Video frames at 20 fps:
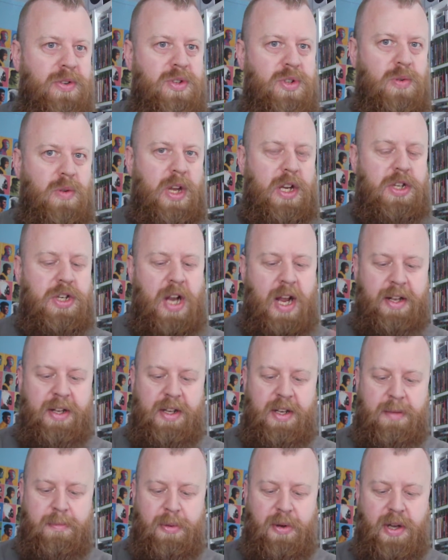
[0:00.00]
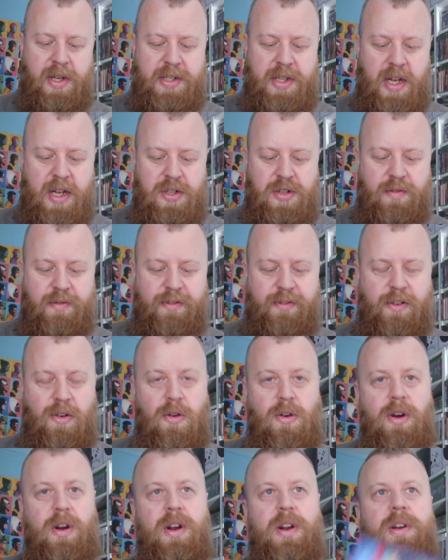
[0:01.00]
Switch and PlayStation
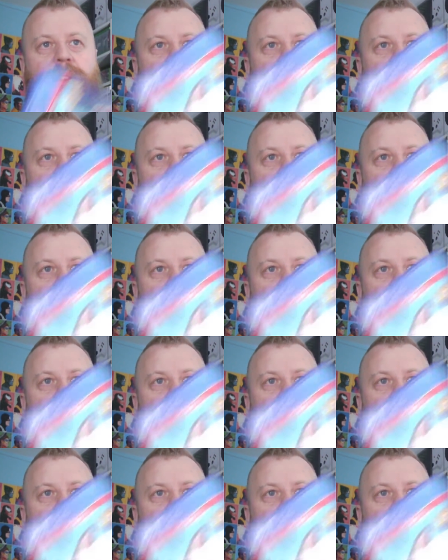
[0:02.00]
4.